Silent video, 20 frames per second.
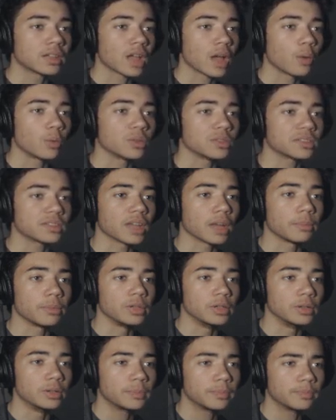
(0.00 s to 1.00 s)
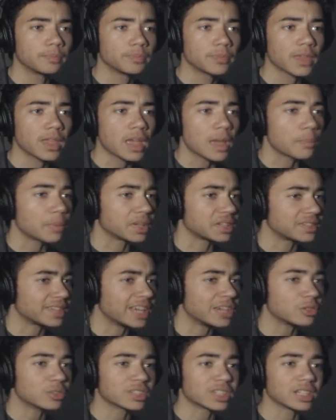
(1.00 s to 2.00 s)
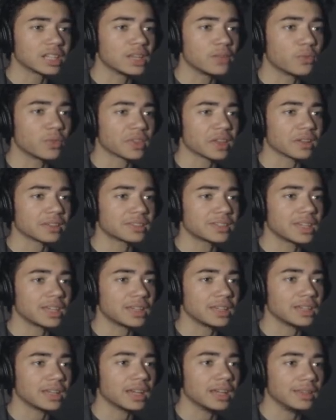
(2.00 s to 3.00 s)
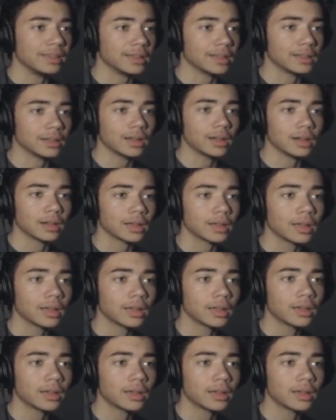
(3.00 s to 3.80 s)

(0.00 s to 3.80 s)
I won't stop you. But it's dangerous to leave without taking anything along.